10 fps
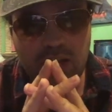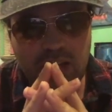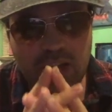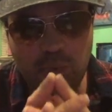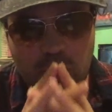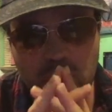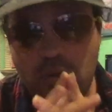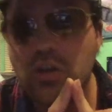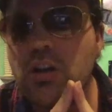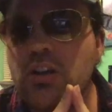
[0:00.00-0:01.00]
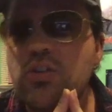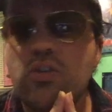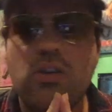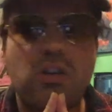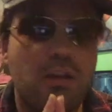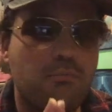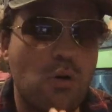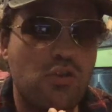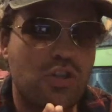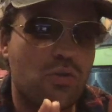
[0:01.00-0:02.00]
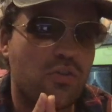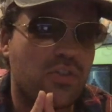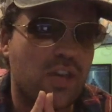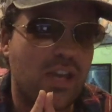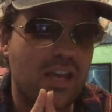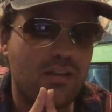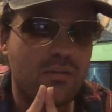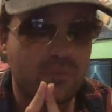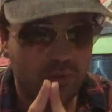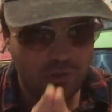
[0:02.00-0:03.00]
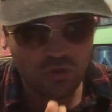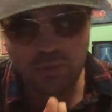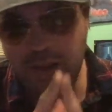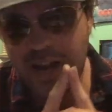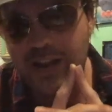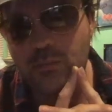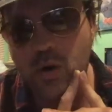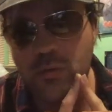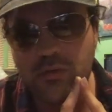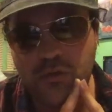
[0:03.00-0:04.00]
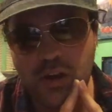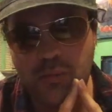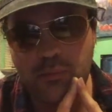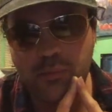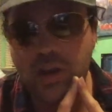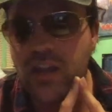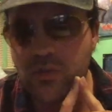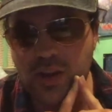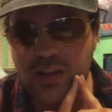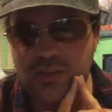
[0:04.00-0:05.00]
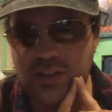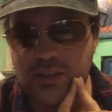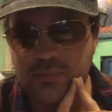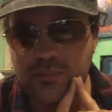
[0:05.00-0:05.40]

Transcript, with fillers: you get the real good emotional scene, dramatic moment from Bryan Cranston.